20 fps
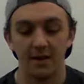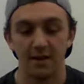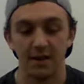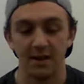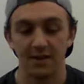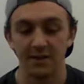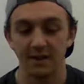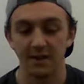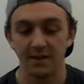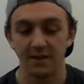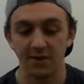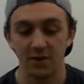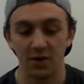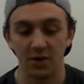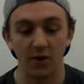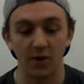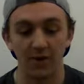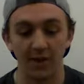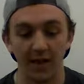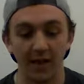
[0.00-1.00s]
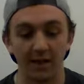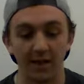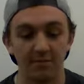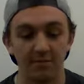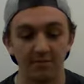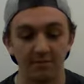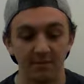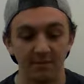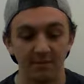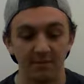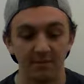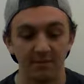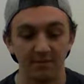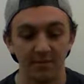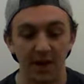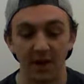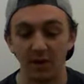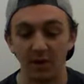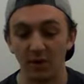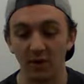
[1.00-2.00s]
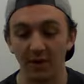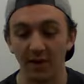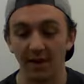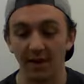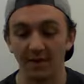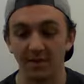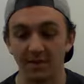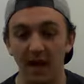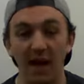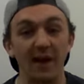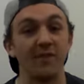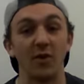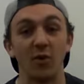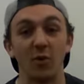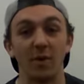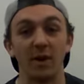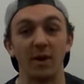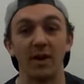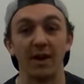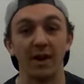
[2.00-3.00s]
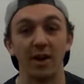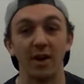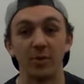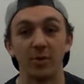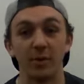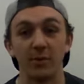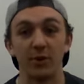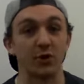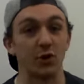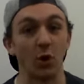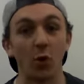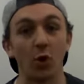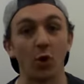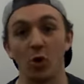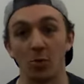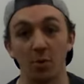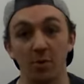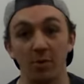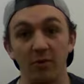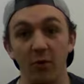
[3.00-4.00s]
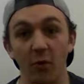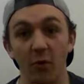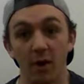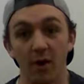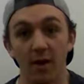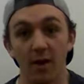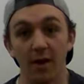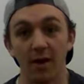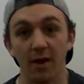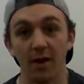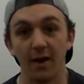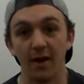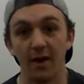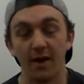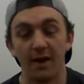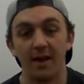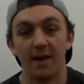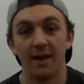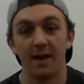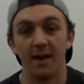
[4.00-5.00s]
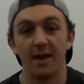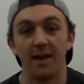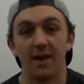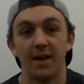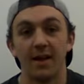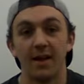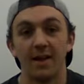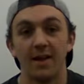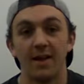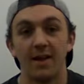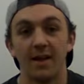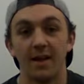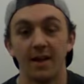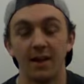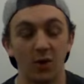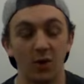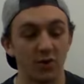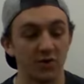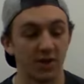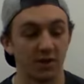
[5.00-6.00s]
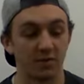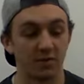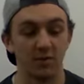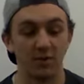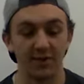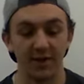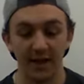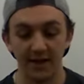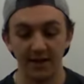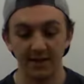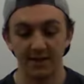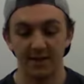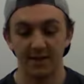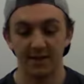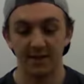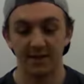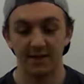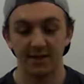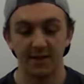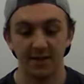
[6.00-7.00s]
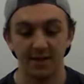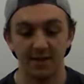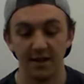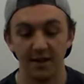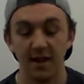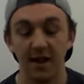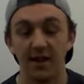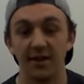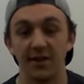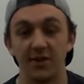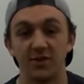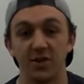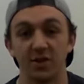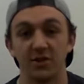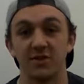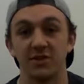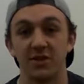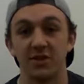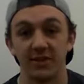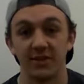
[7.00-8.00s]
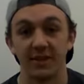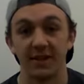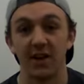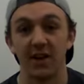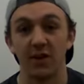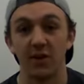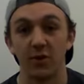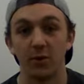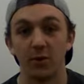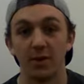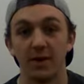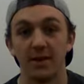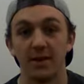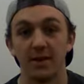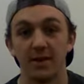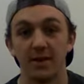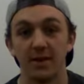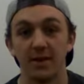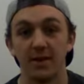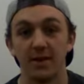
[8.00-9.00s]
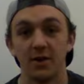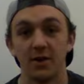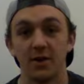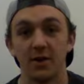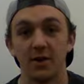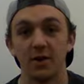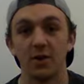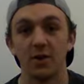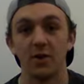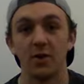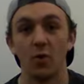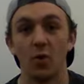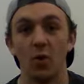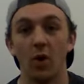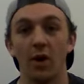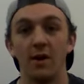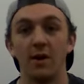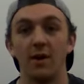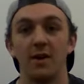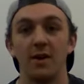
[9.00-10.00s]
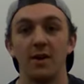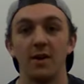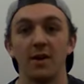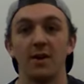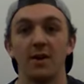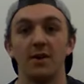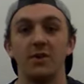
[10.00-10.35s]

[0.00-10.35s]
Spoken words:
He says, you know what, then I realized I've never been in an airplane with a door open before. And he holds on real tight, and the instructor says on the count of 3, 1,